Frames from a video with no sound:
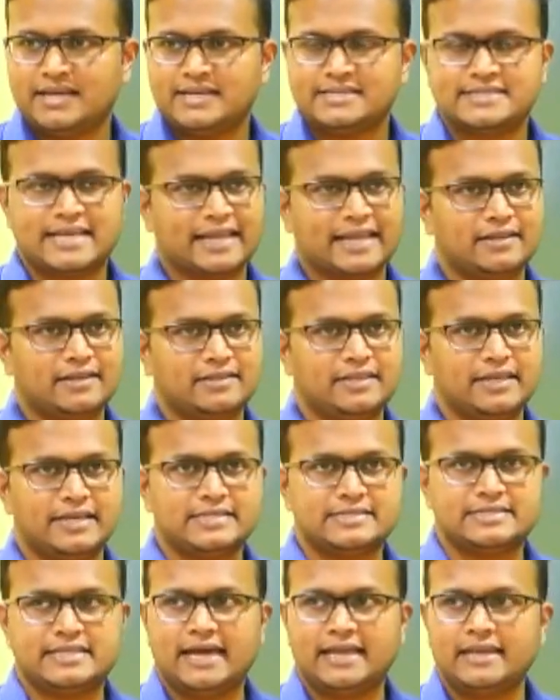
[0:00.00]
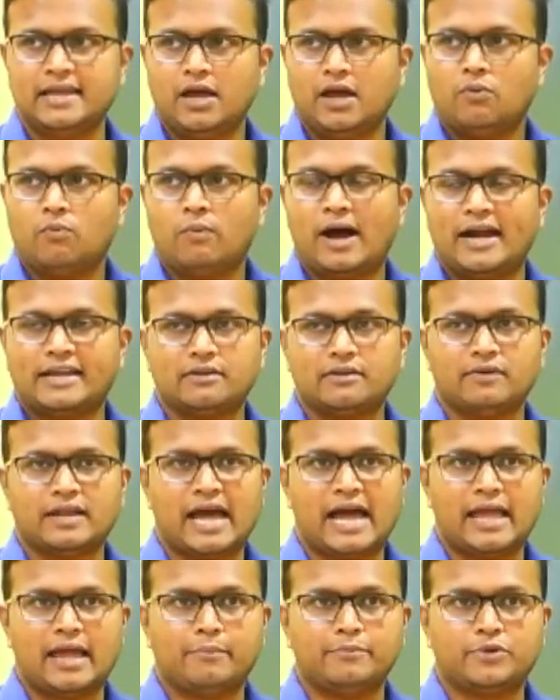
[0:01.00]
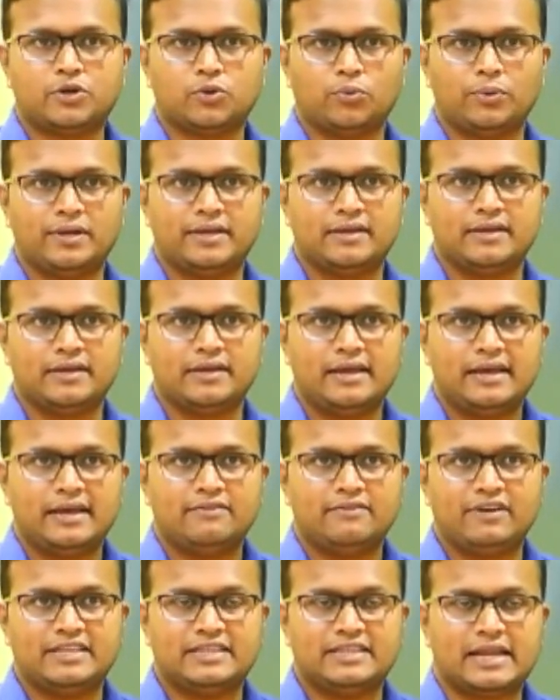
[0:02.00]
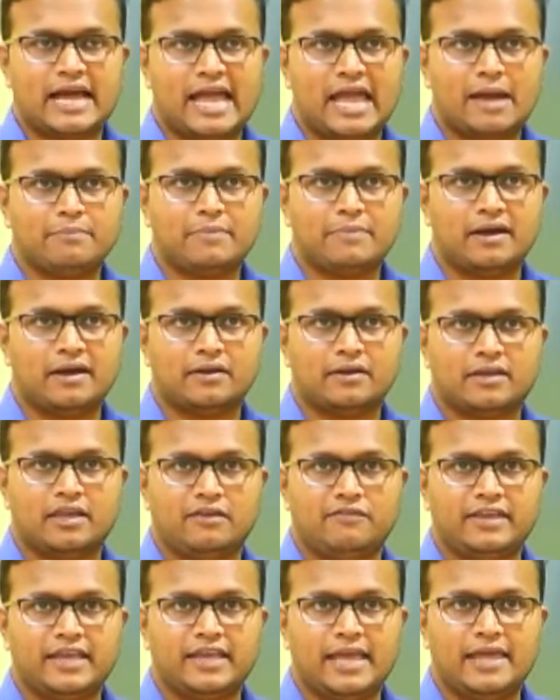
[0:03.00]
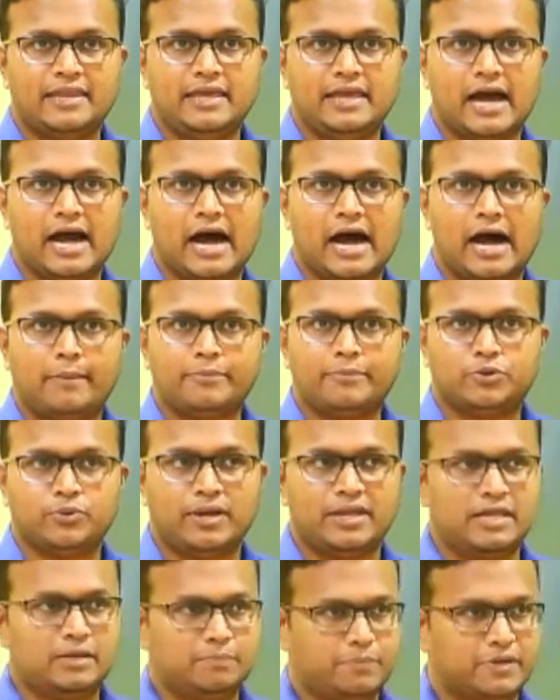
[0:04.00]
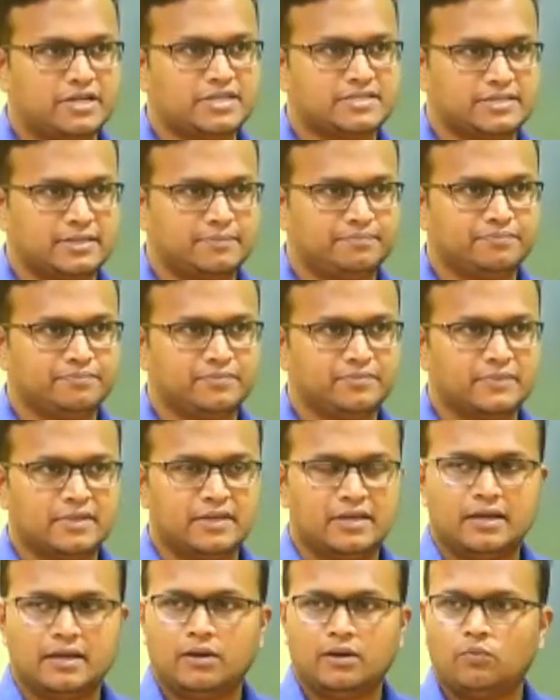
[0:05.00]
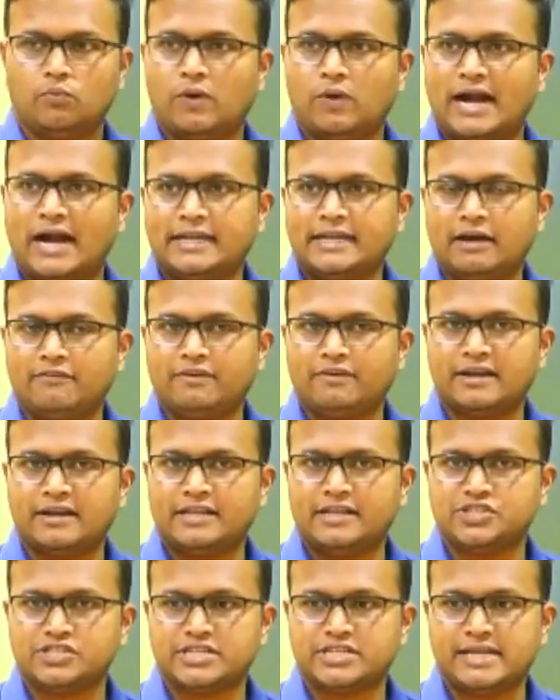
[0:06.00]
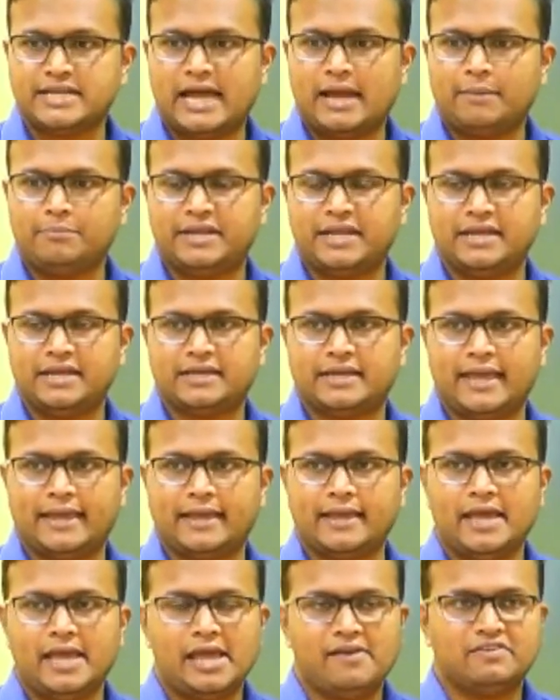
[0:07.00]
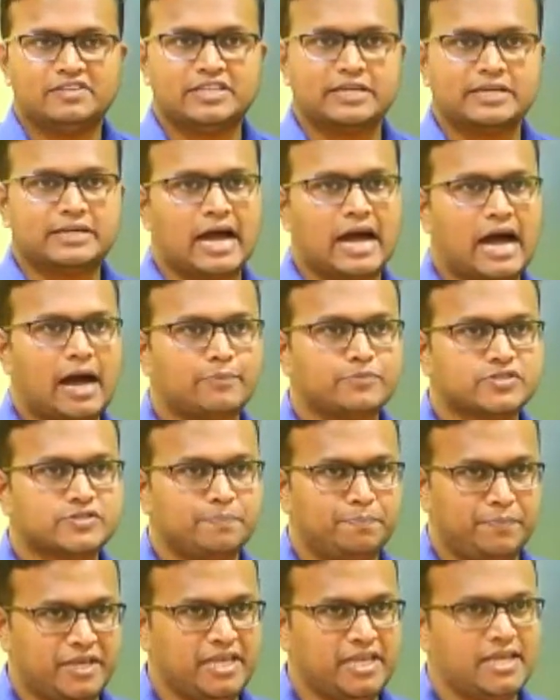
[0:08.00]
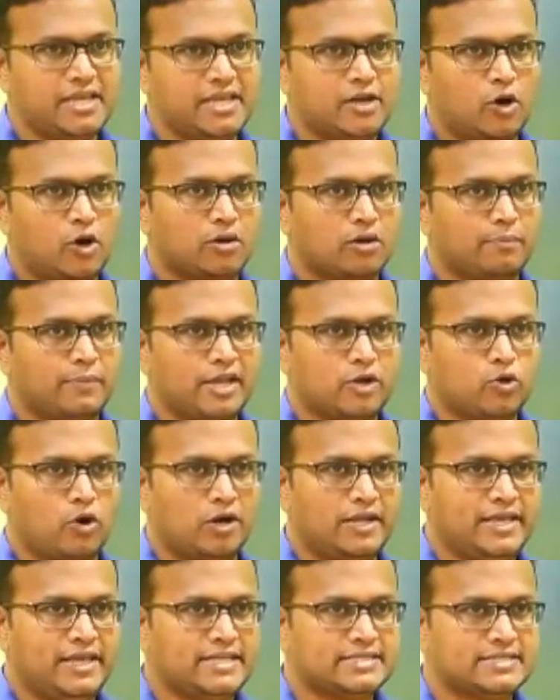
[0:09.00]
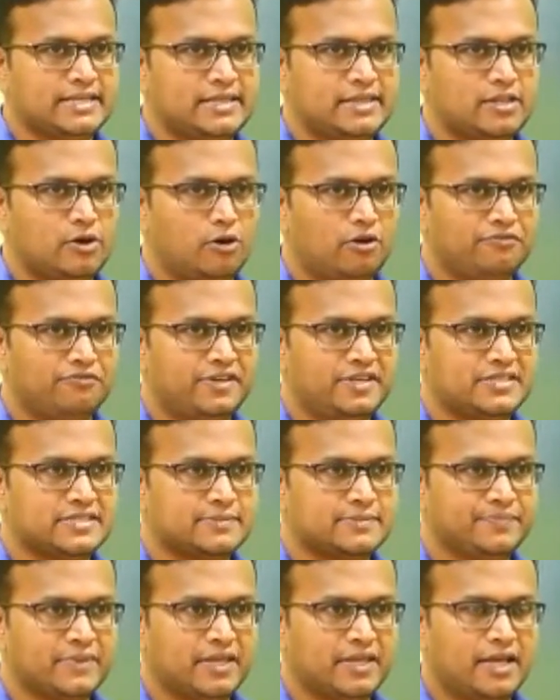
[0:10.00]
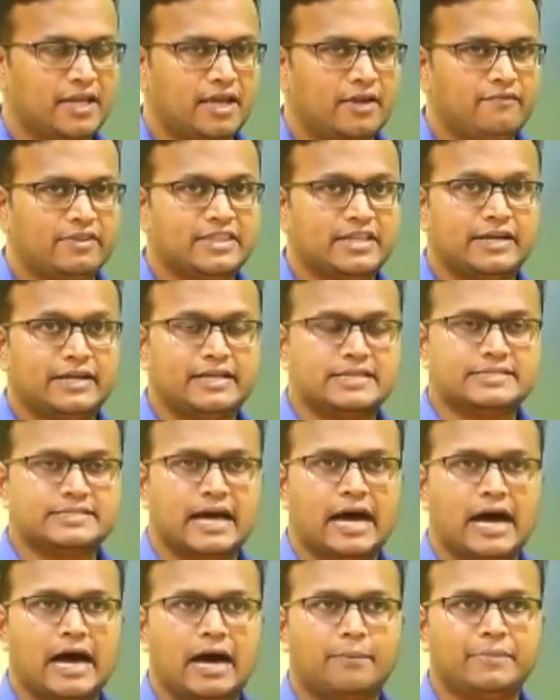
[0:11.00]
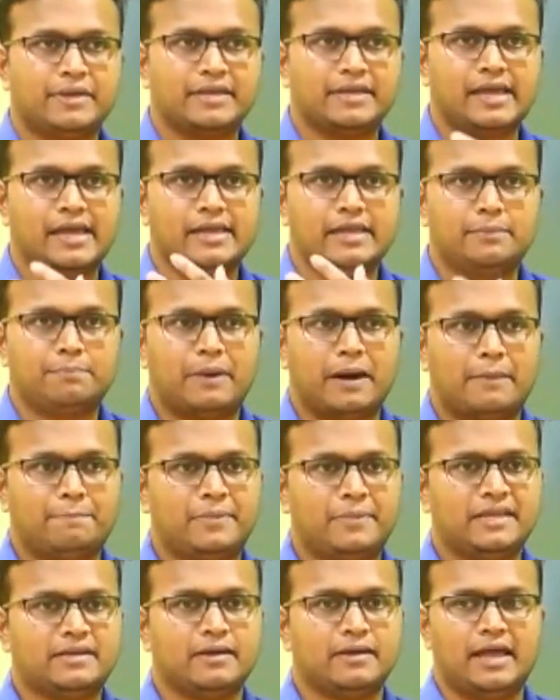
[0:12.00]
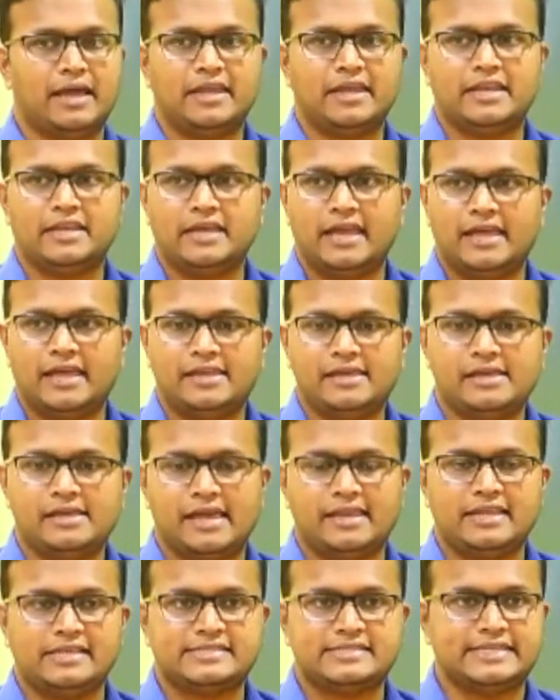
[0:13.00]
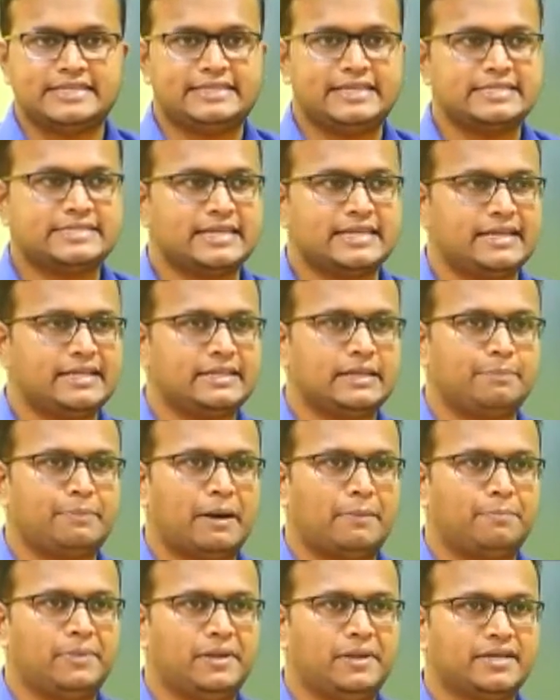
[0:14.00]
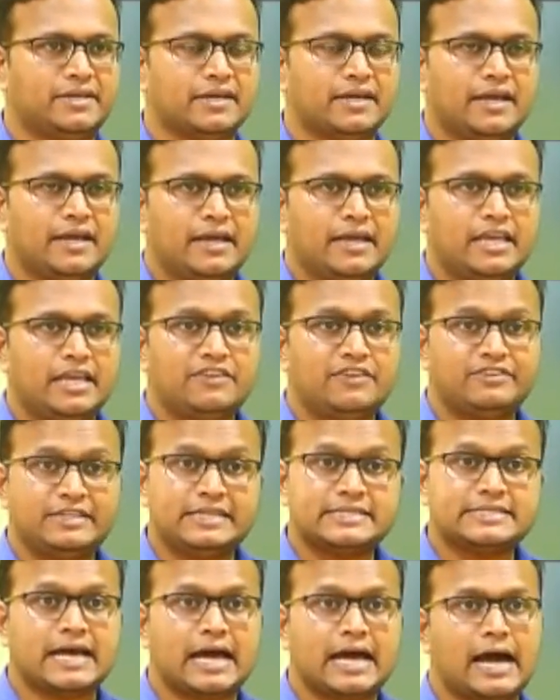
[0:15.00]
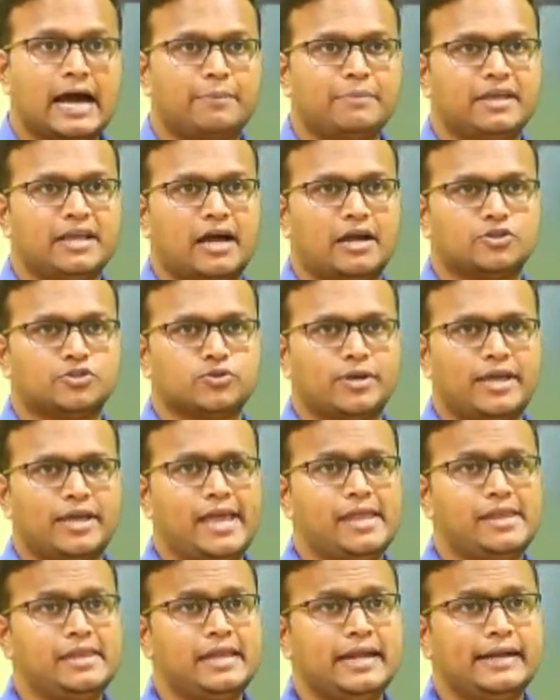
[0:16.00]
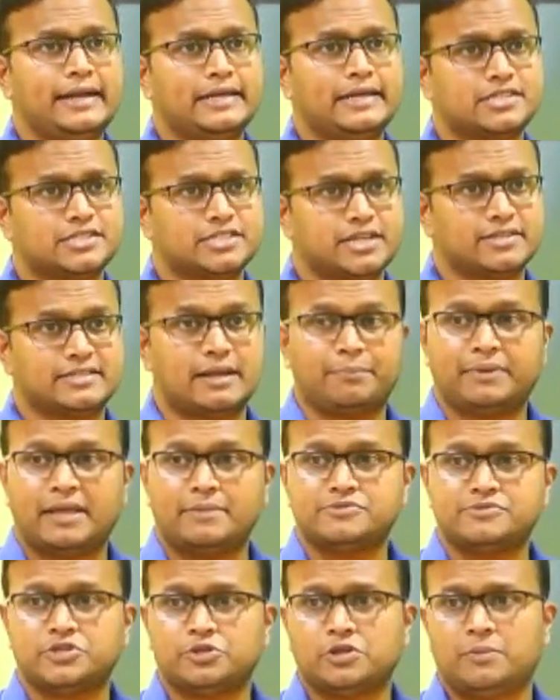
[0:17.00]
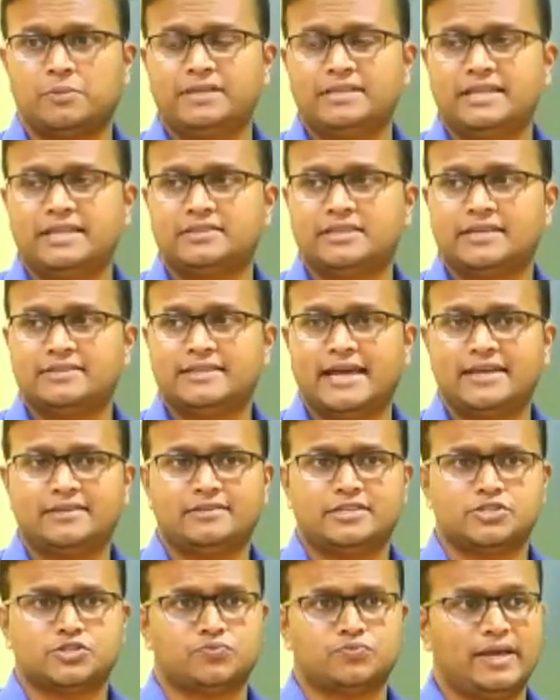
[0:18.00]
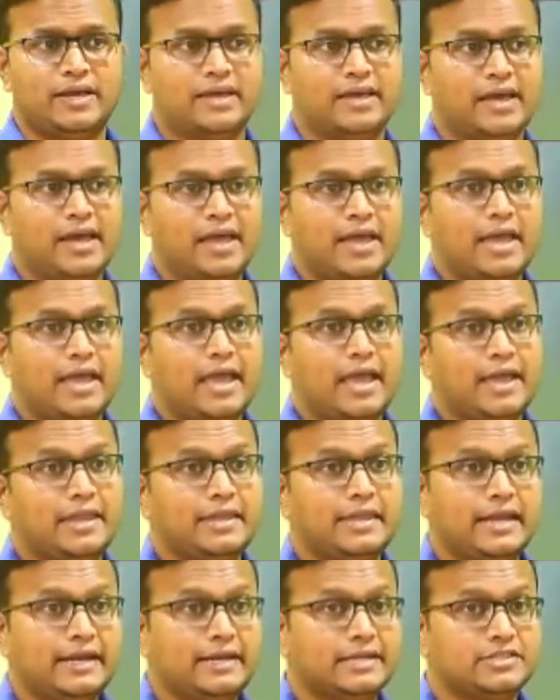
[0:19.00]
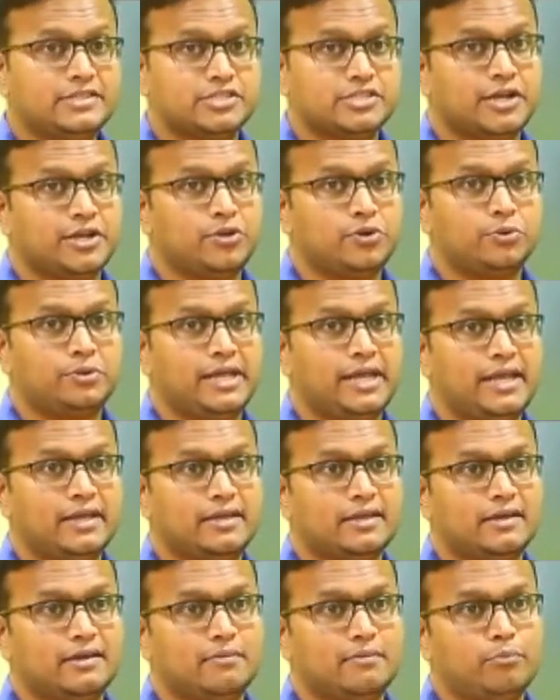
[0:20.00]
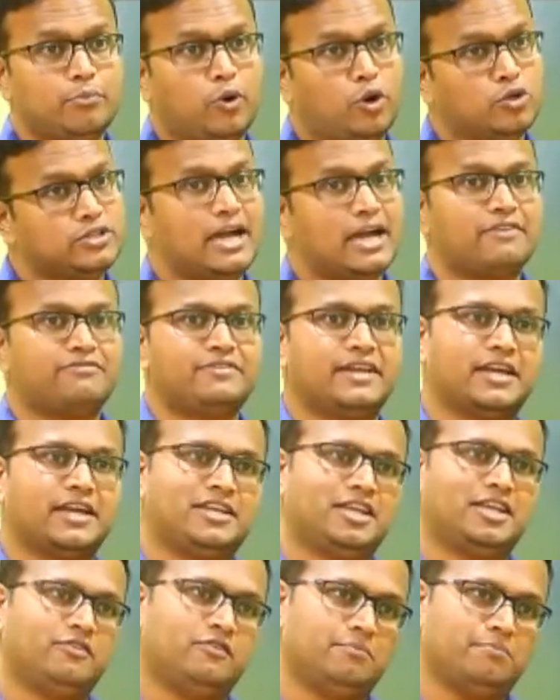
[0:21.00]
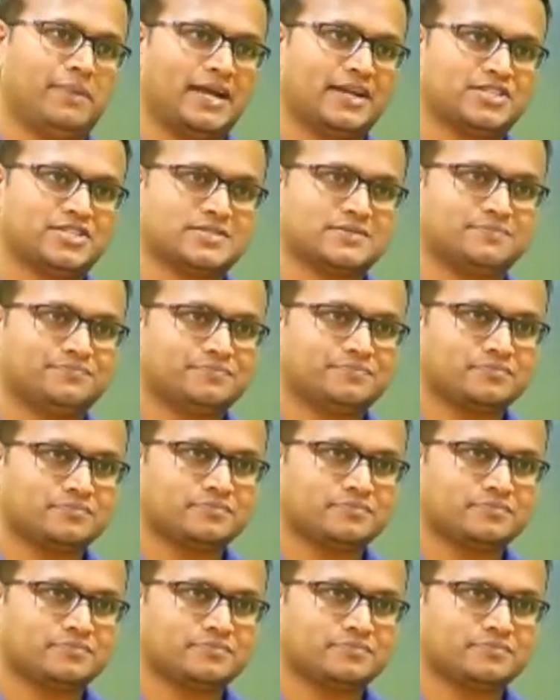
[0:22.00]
Second thing is that whatever I am doing, whether I am giving any harm to any person, whatever decision I am taking, whether it harms me or my colleagues in the office, whether it is harming any public and any citizen in the public. If it is harming also, any decision, sometimes it will be this way. Any decision you take, both have negative impacts.